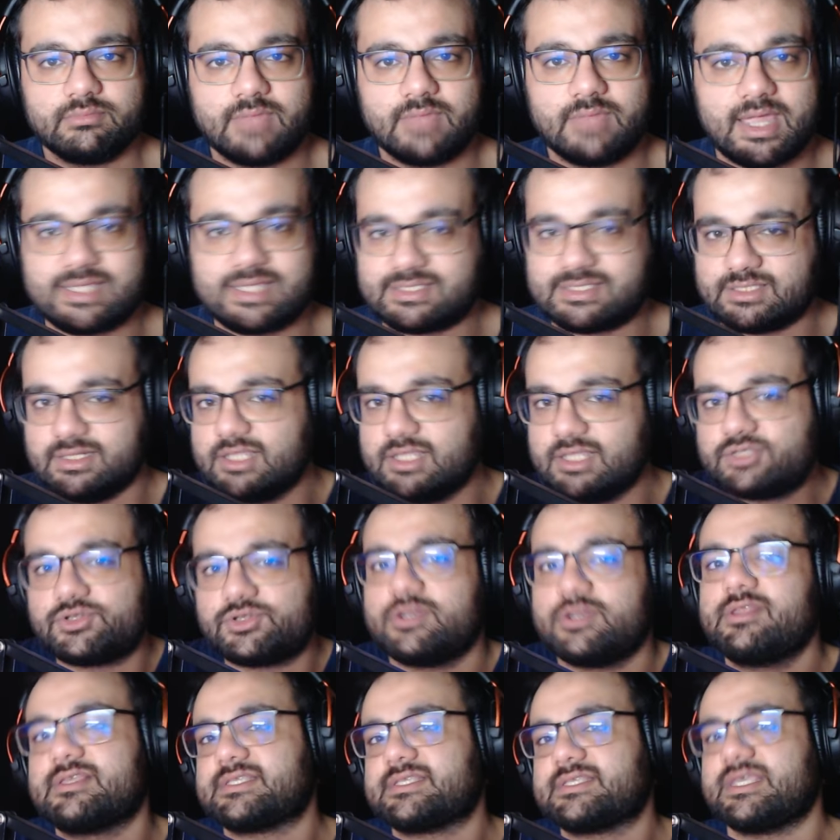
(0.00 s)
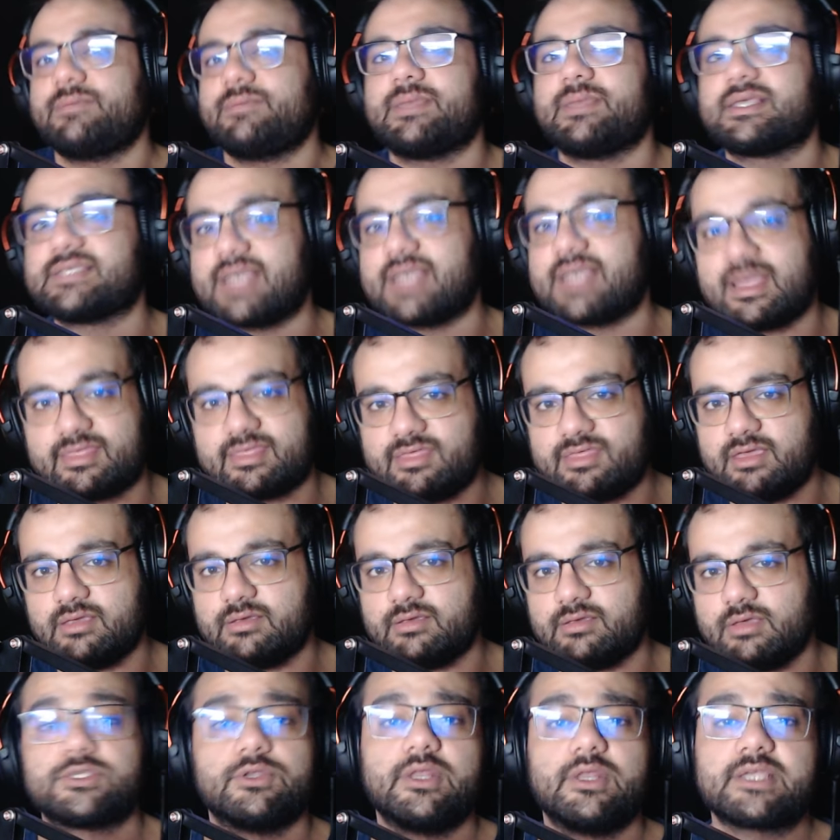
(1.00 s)
It's literally the same exact thing.
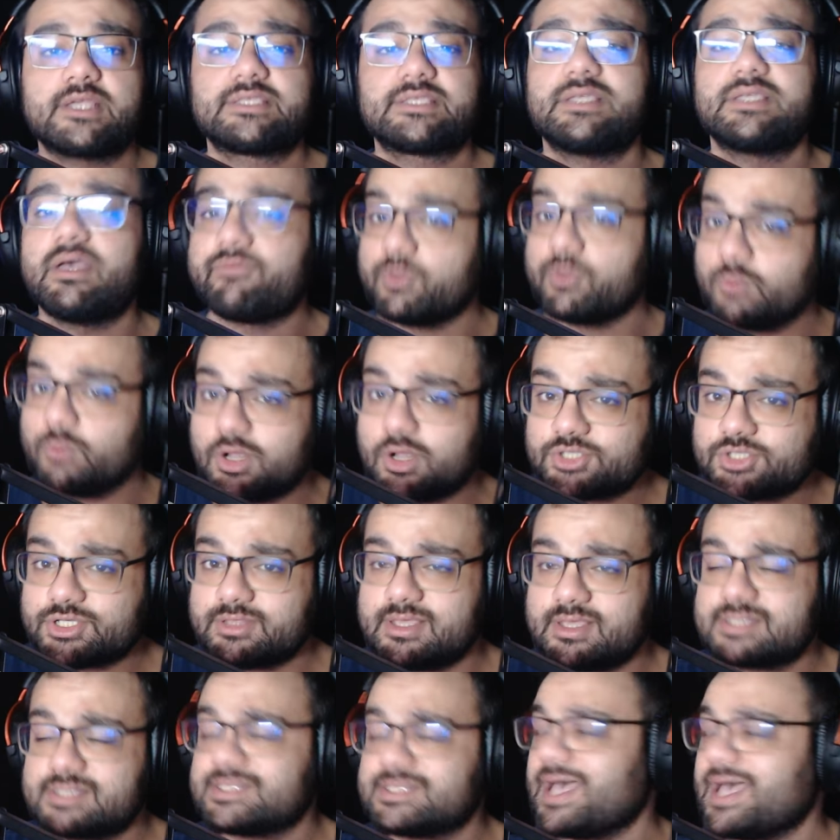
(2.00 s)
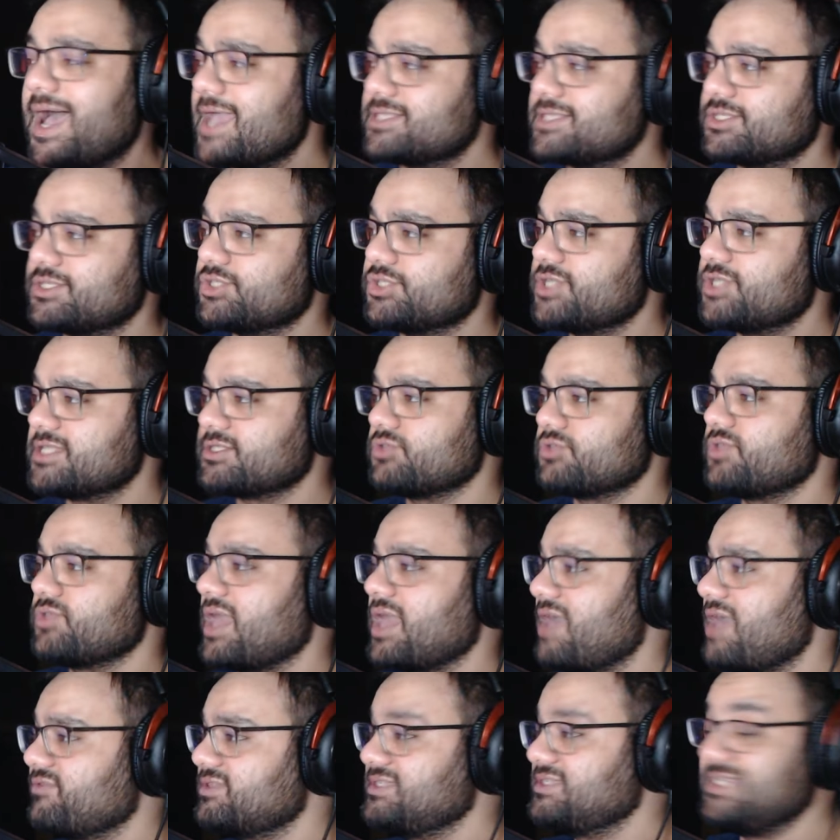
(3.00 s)
So next time if you're watching this, I suggest that you
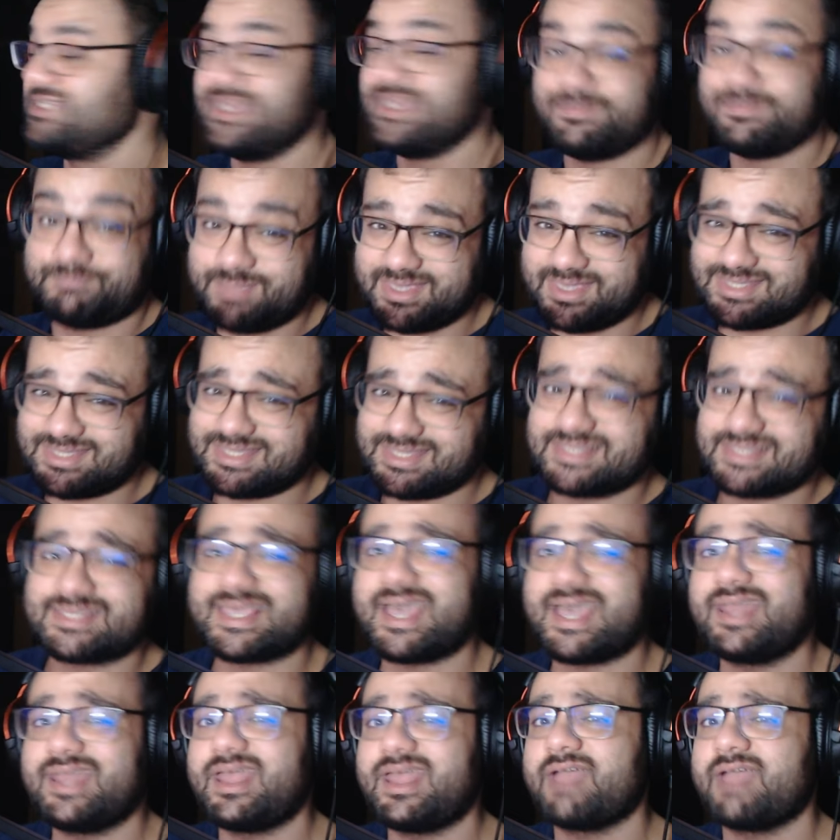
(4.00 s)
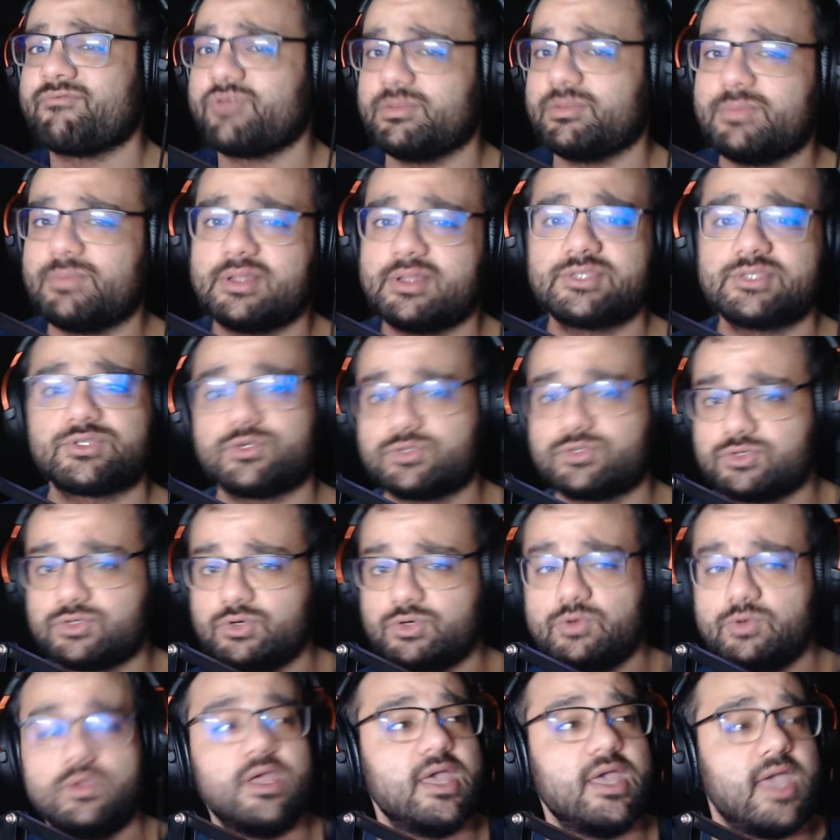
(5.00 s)
have a deep PC scan every month or
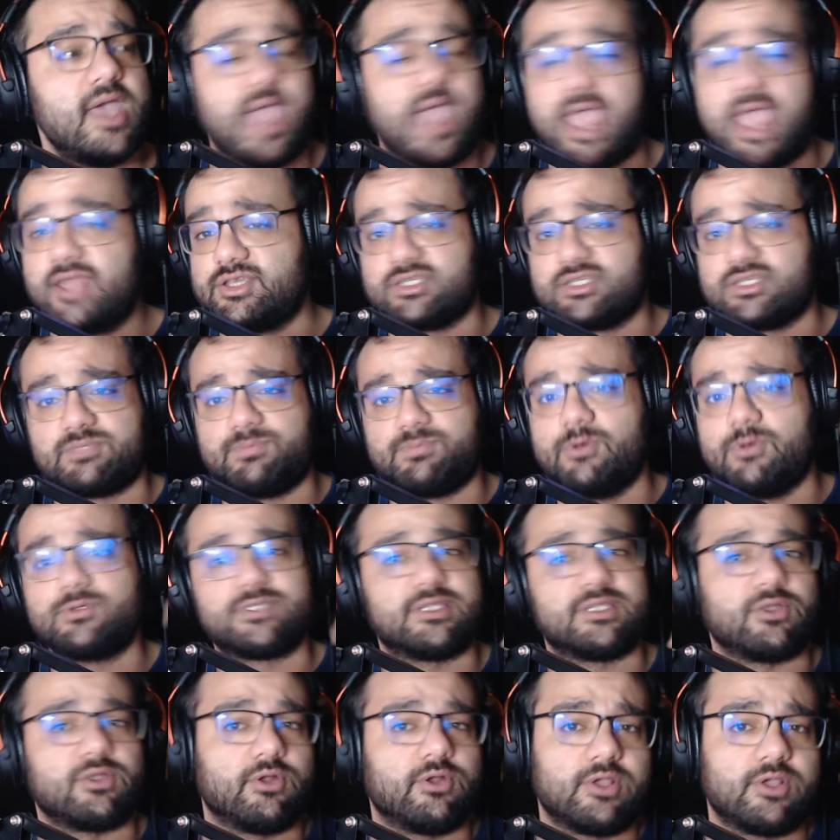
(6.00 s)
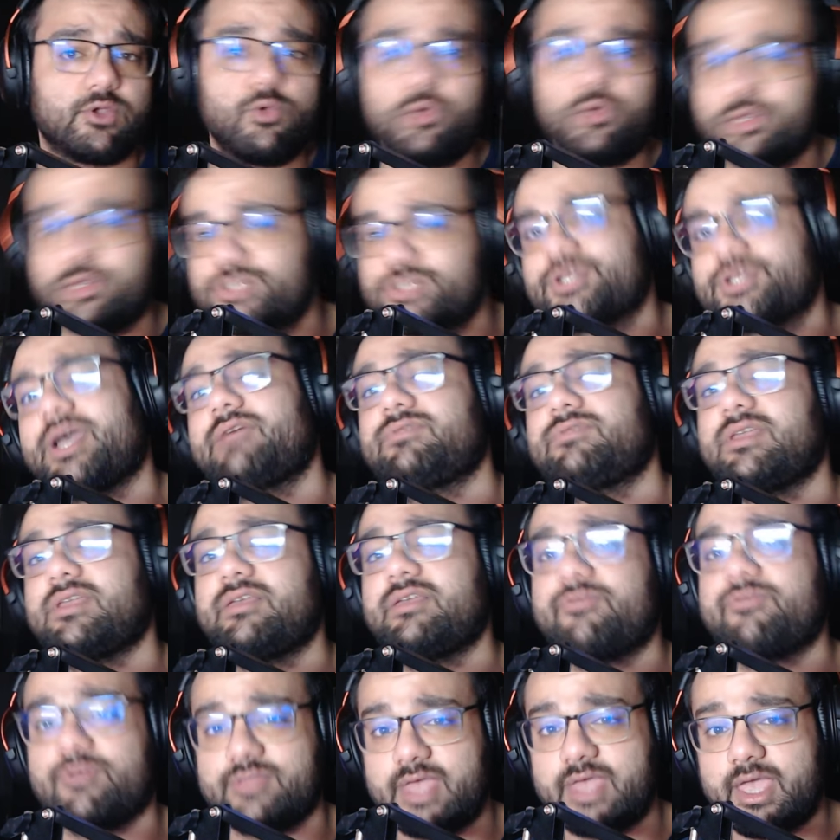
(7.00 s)
two and just post it on a Google Drive link
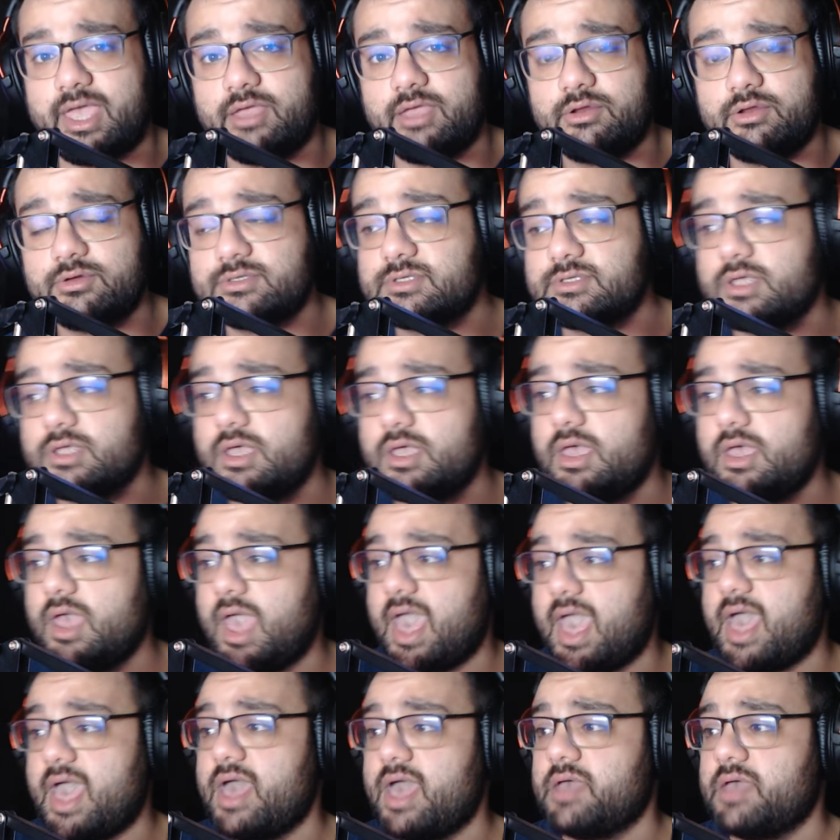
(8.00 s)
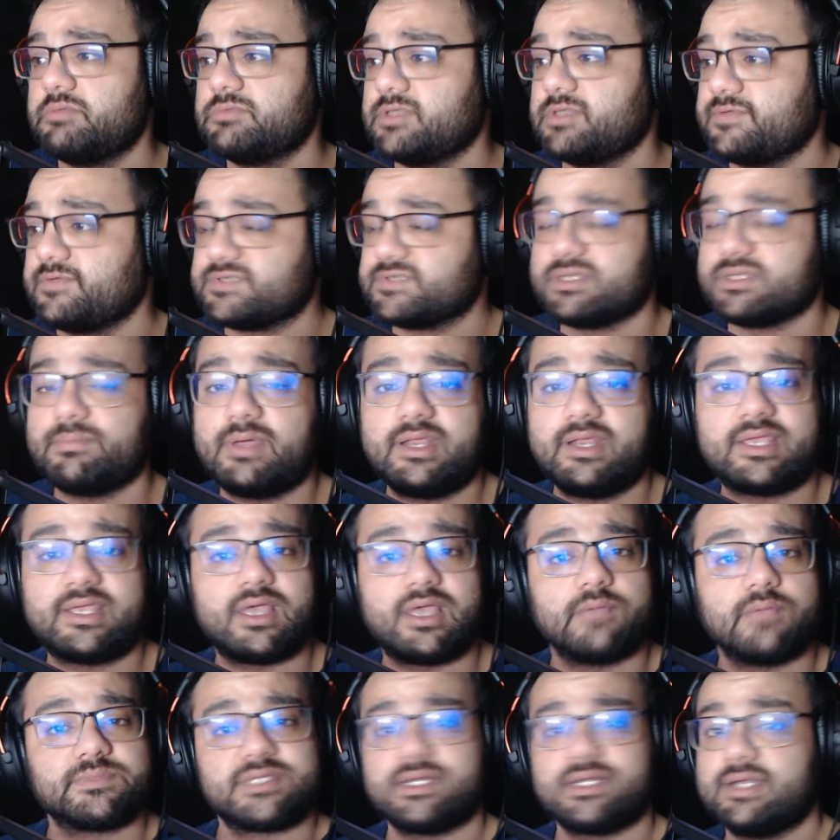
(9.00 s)
for the haters. And if somebody
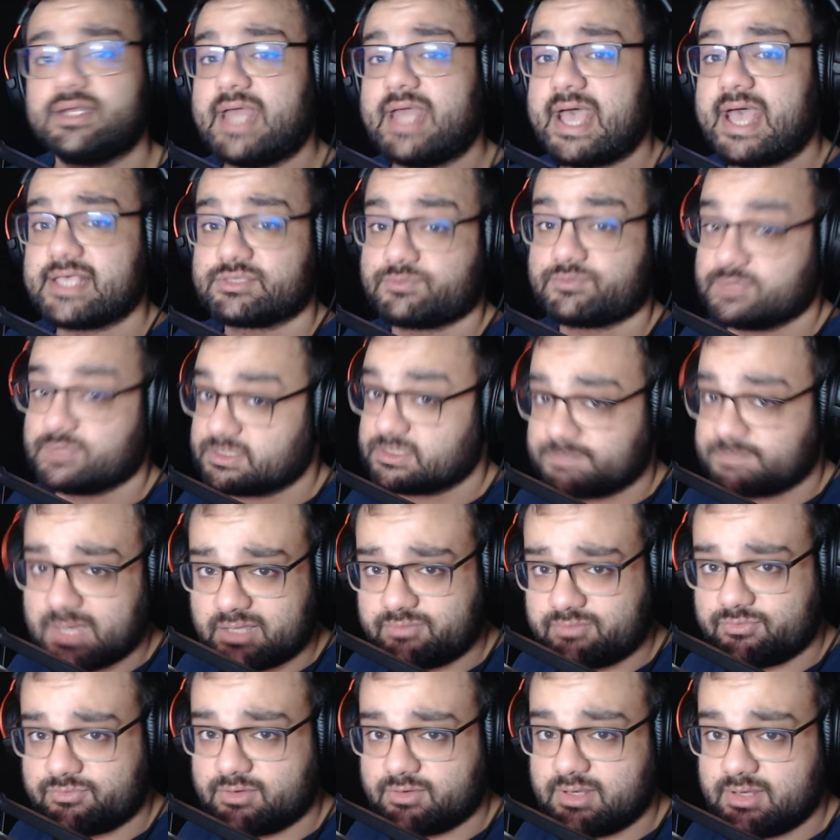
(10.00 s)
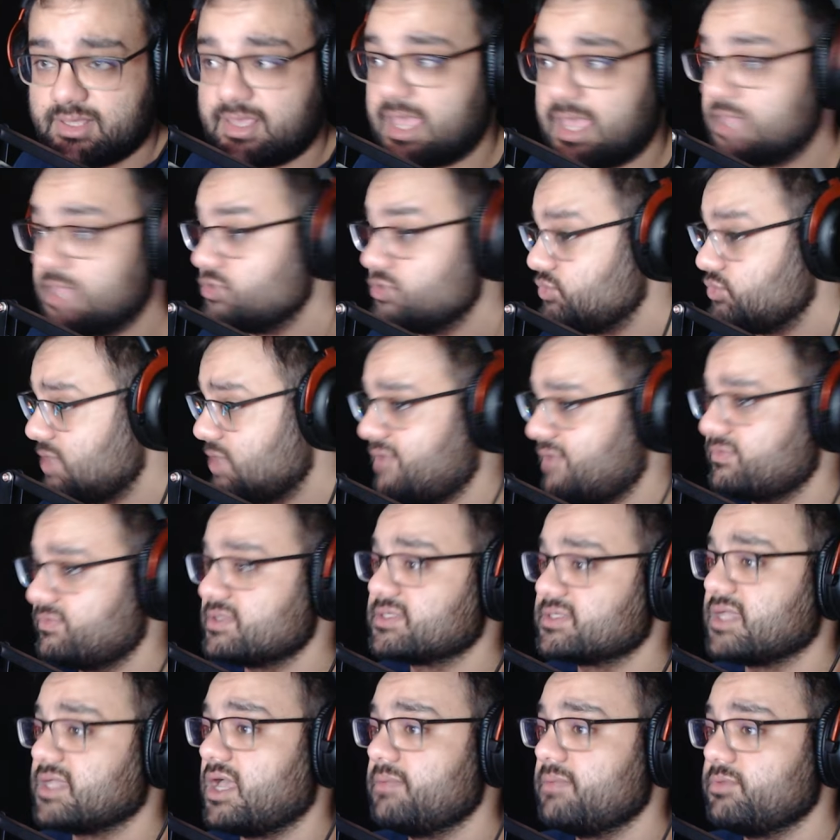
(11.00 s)
comes in and asks respectfully and you the
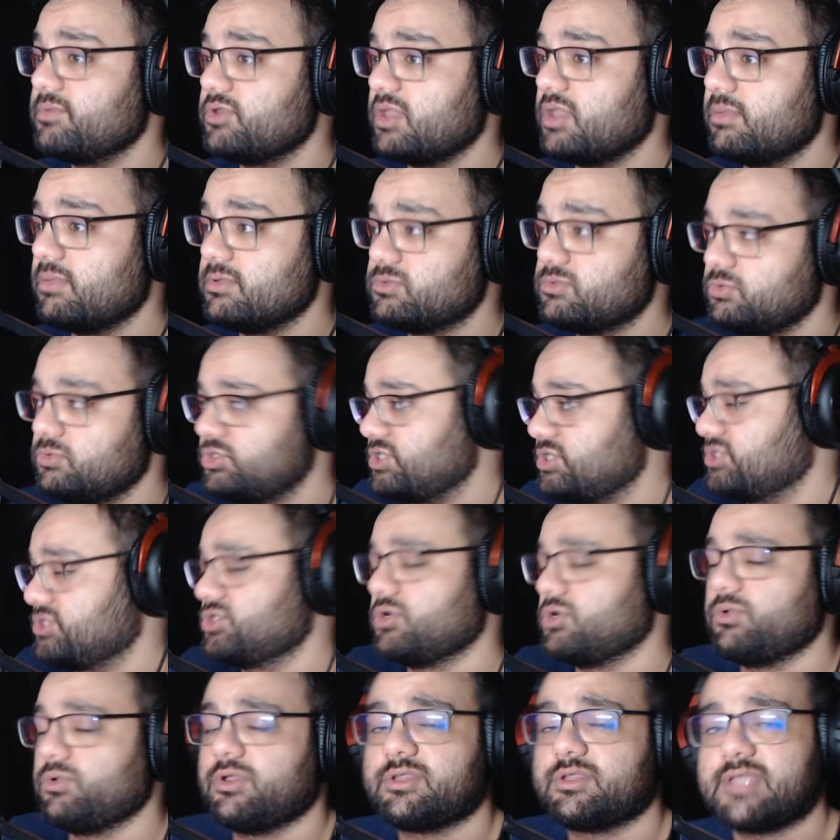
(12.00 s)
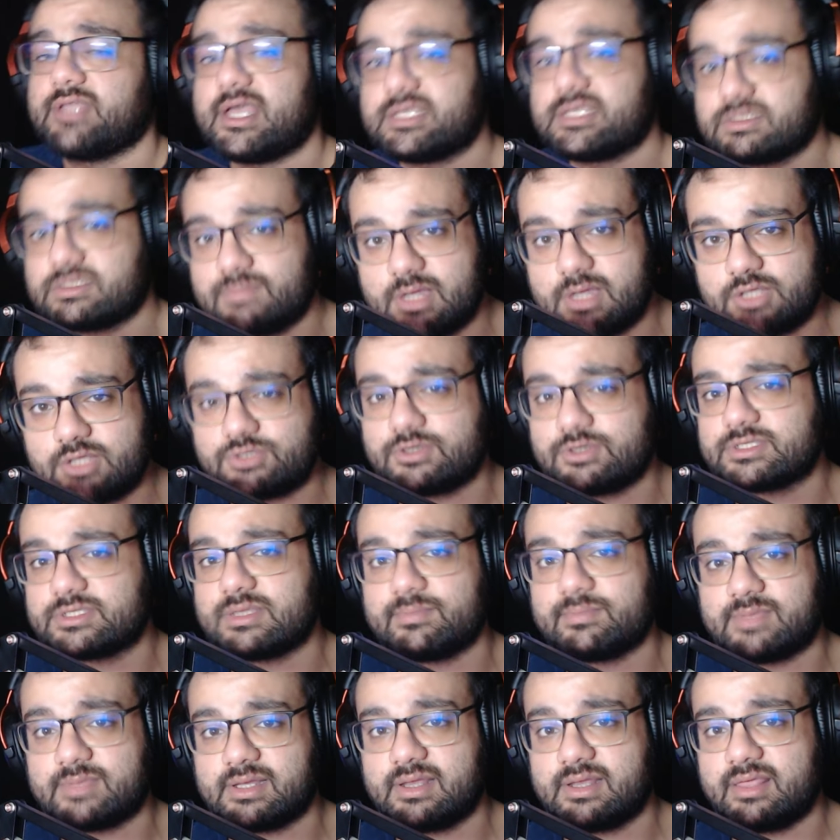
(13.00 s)
time and you're able to just show your task manager or
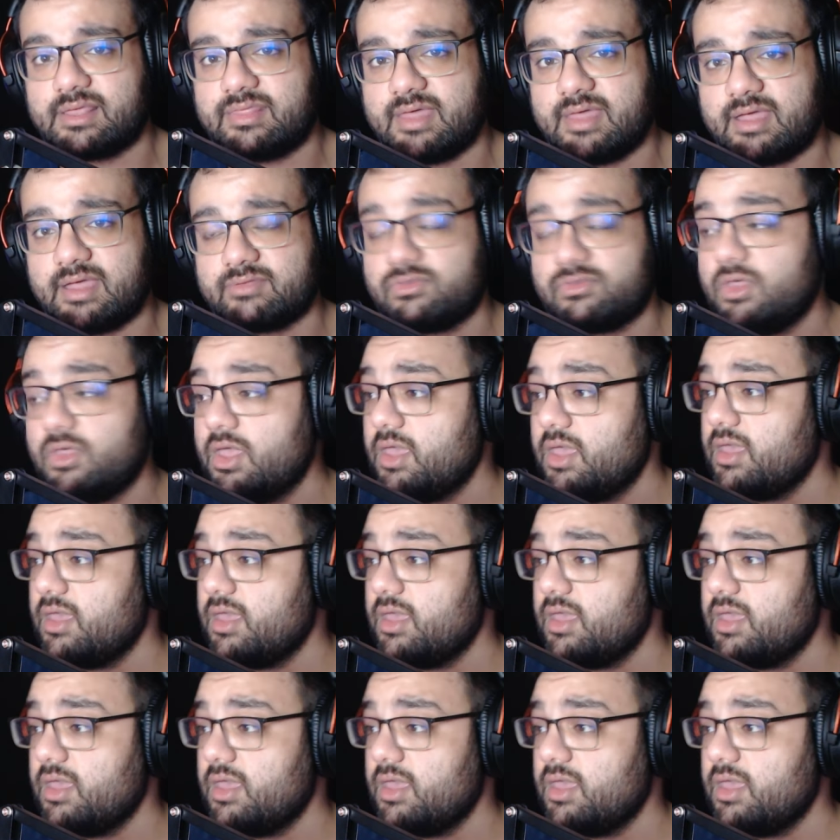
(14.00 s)
something like that.